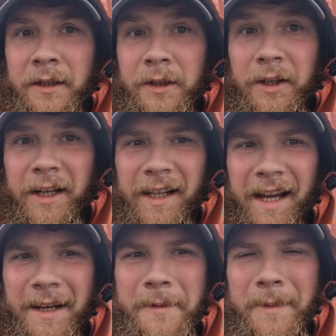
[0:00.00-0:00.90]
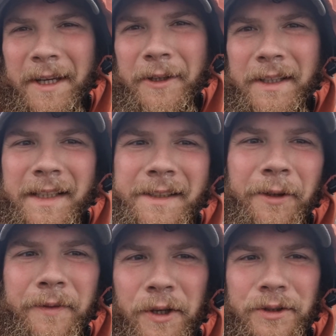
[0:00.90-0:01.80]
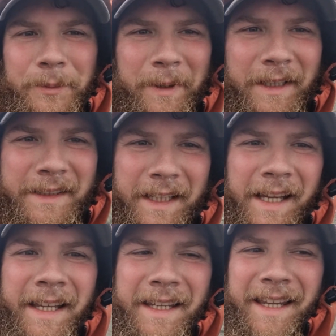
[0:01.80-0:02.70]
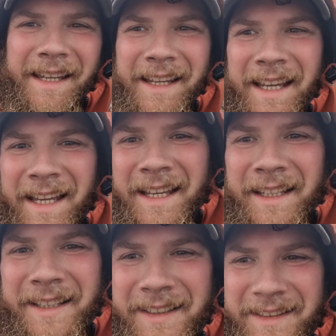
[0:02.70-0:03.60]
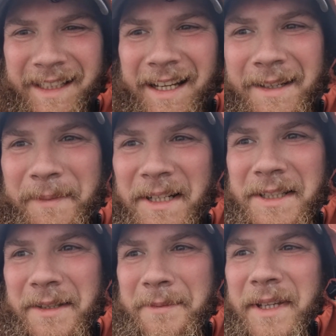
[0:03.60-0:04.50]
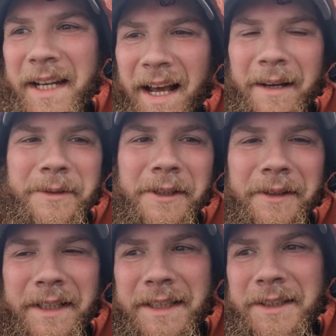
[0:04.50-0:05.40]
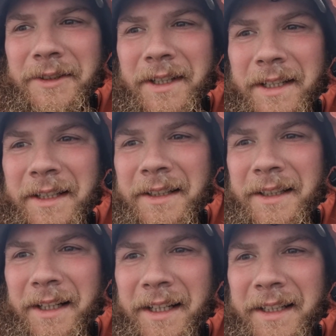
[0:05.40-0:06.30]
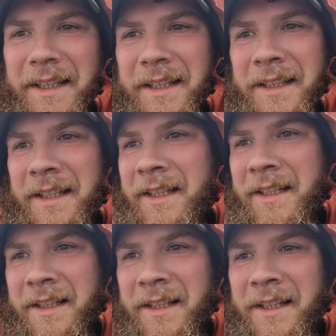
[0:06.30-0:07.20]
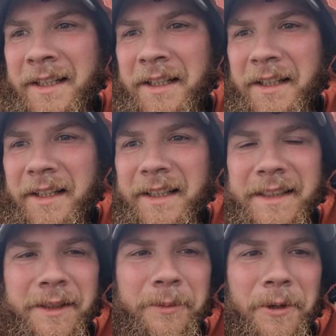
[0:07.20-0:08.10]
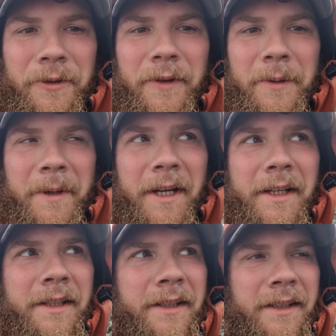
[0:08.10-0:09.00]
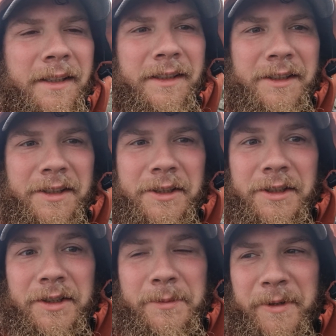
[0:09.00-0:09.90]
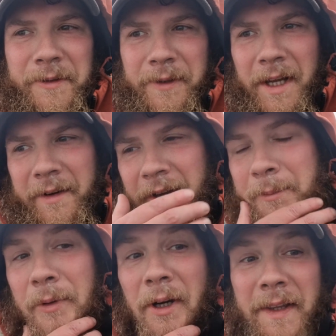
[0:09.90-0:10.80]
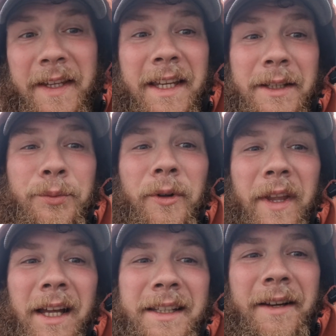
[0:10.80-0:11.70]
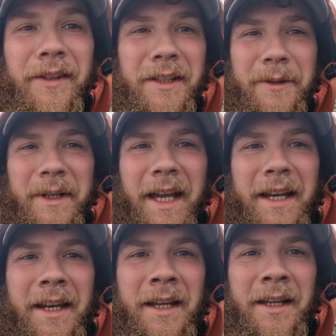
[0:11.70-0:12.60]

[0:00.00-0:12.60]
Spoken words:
Not gonna lie, I'm a bit gutted there's no views up here today. Because I imagine them being absolutely stunning. Like, oh, it's so beautiful up here. It's just such a beautiful area. But I think it's one that I'd definitely do again.